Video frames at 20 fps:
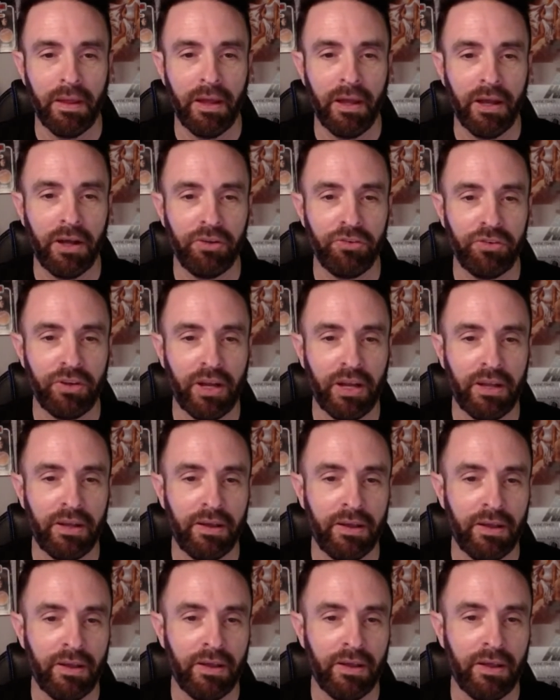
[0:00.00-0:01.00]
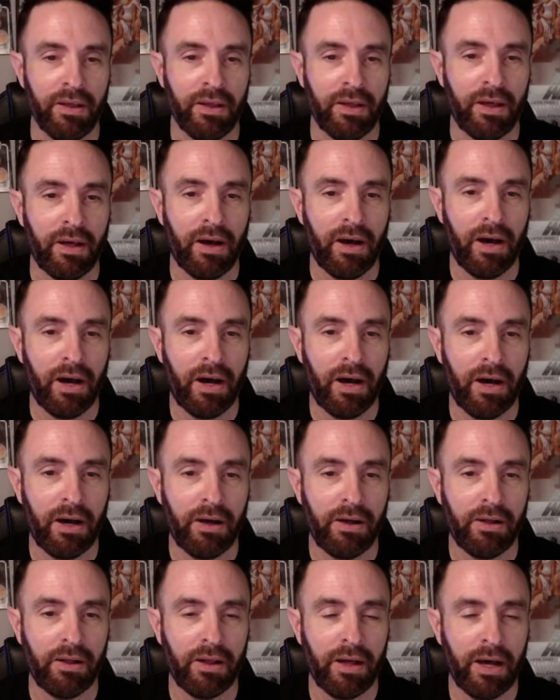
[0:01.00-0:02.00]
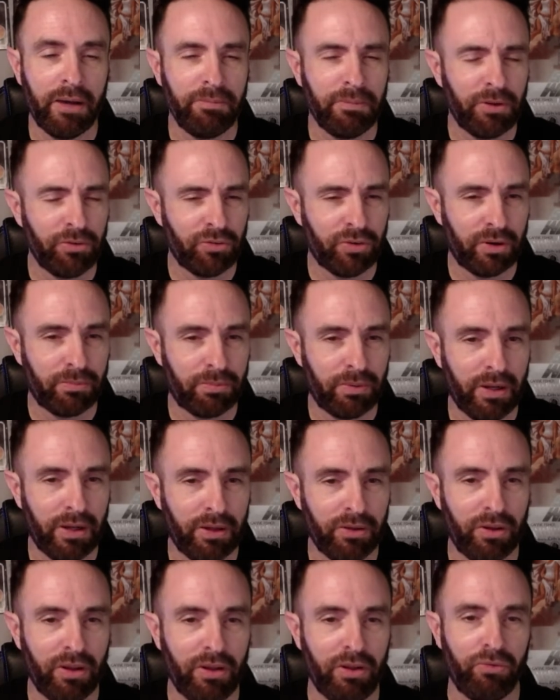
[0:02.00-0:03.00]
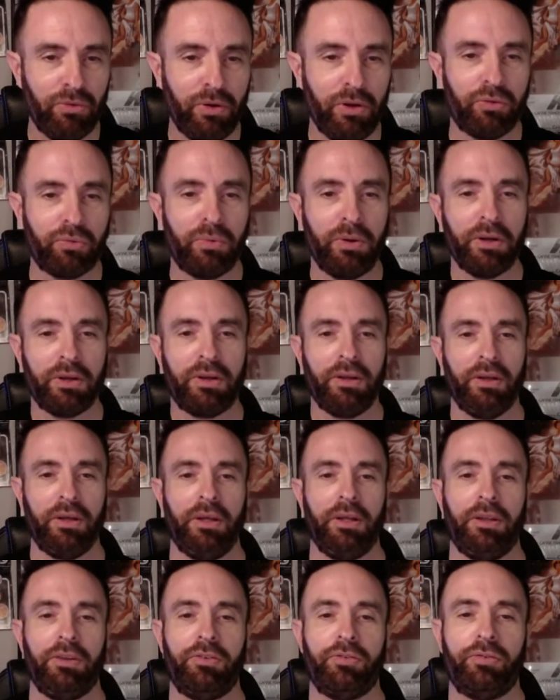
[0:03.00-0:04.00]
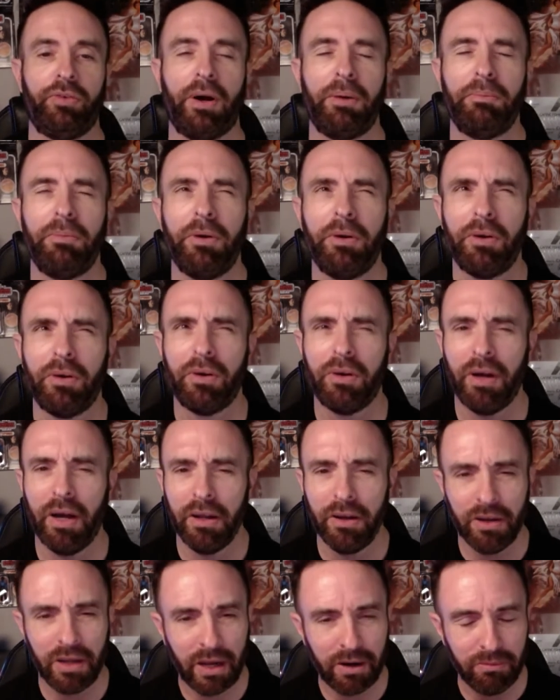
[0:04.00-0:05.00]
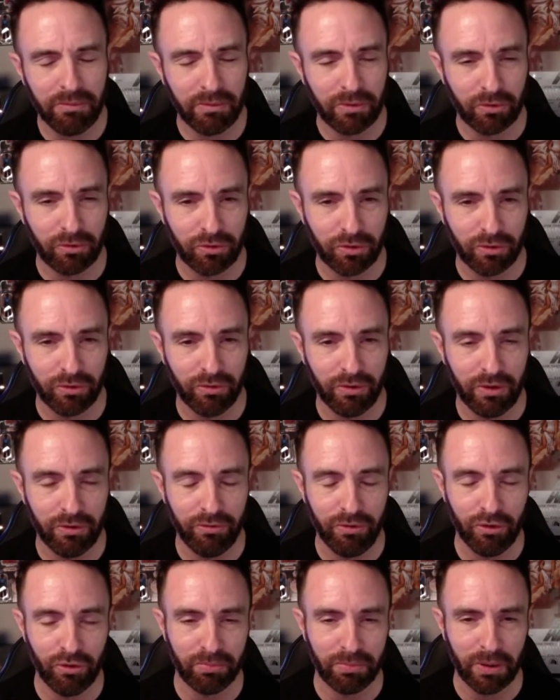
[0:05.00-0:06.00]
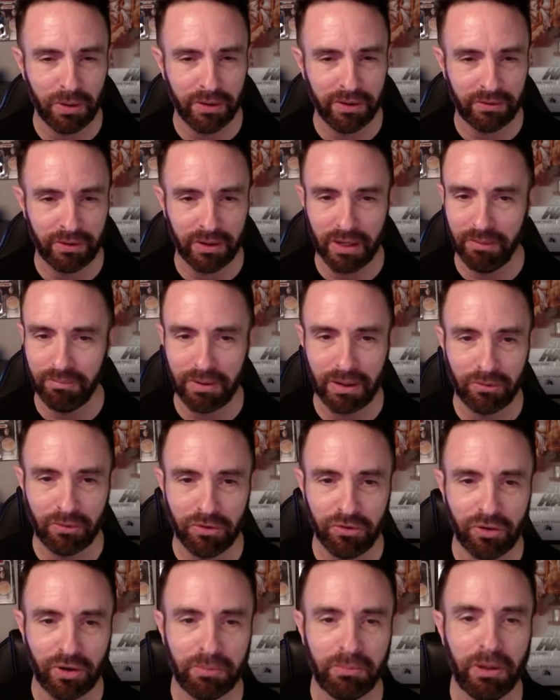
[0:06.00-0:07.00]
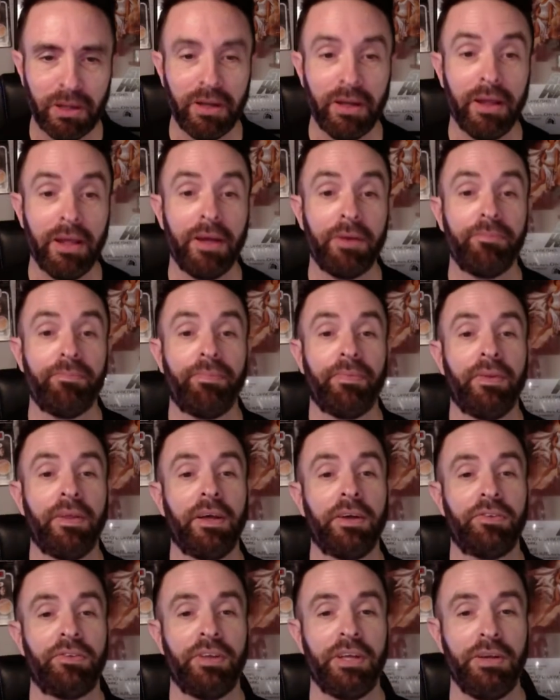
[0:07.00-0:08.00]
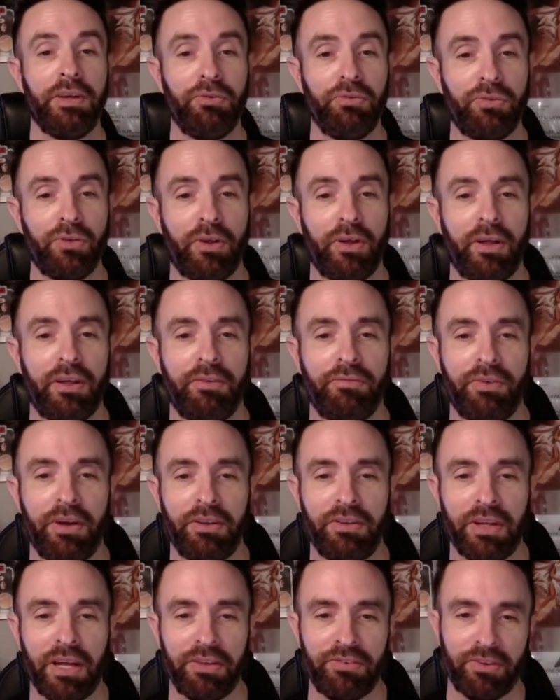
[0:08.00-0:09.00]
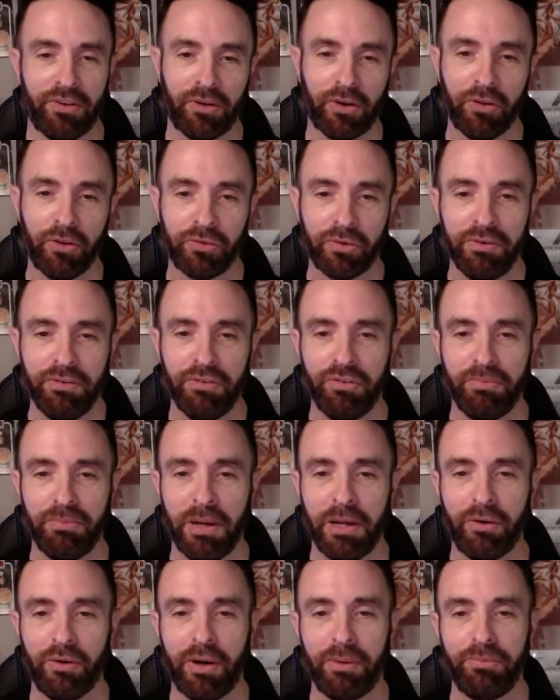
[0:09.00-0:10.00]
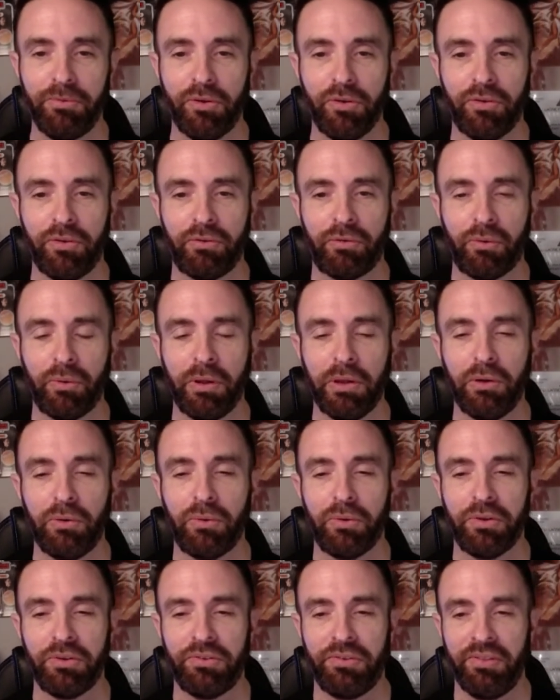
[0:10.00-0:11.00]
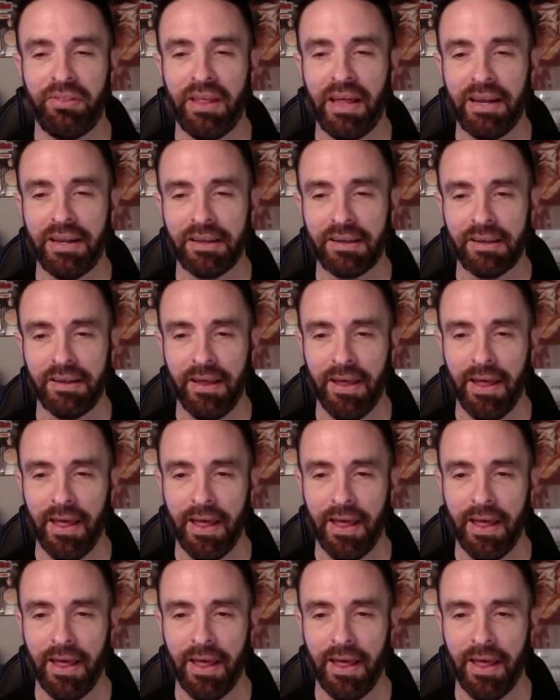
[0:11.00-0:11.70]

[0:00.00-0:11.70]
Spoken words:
LJ, I'm not sure how to pronounce it. It's Rick. It's Famir. I don't know if you spelled that right. I'm not really sure, but yes, he was fantastic. All 3 of his Mando episodes have a really cool aesthetic.